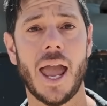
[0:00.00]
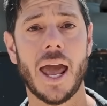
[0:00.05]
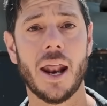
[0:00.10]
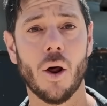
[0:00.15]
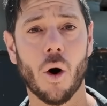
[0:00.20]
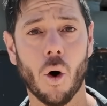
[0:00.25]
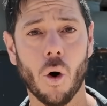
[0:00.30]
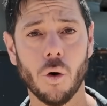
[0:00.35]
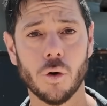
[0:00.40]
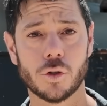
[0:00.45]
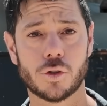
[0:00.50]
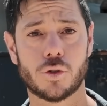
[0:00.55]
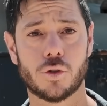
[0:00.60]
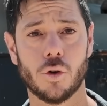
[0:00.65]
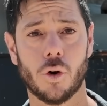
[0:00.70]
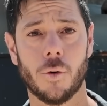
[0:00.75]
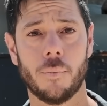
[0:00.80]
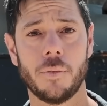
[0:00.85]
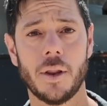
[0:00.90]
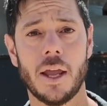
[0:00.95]
And
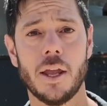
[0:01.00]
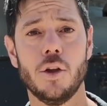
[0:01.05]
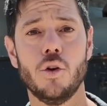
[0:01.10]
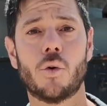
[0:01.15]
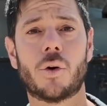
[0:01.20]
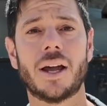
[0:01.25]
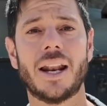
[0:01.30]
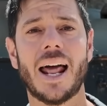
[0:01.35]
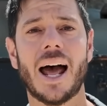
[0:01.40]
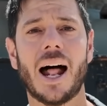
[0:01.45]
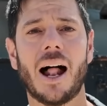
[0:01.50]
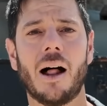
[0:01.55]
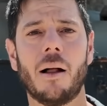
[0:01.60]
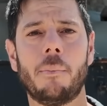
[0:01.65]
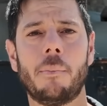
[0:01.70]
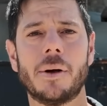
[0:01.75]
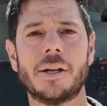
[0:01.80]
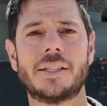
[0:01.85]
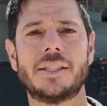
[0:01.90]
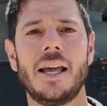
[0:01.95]
also, you can
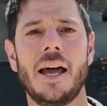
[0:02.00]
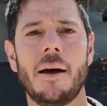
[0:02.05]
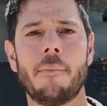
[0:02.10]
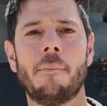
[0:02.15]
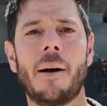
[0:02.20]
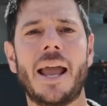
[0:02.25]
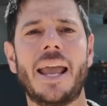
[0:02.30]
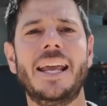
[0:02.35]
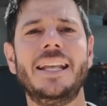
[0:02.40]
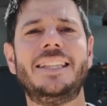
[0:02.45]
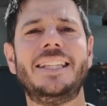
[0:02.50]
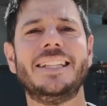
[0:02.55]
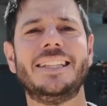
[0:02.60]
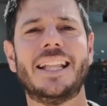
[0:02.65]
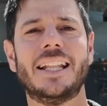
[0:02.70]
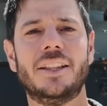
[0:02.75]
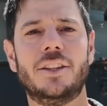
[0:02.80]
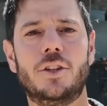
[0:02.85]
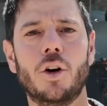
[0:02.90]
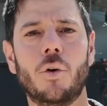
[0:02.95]
help us by hitting
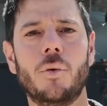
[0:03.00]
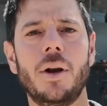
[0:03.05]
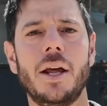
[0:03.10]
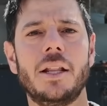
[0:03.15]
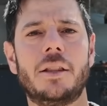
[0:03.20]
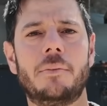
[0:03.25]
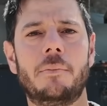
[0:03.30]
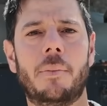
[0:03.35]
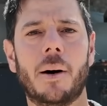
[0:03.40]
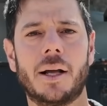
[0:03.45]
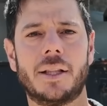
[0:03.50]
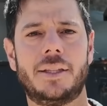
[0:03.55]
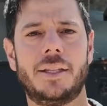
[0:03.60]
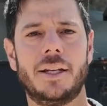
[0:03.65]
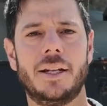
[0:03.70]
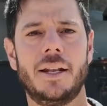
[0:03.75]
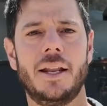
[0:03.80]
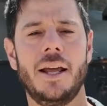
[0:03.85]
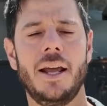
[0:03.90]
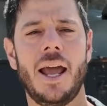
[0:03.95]
the donate
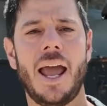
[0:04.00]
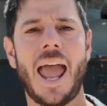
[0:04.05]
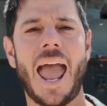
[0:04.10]
button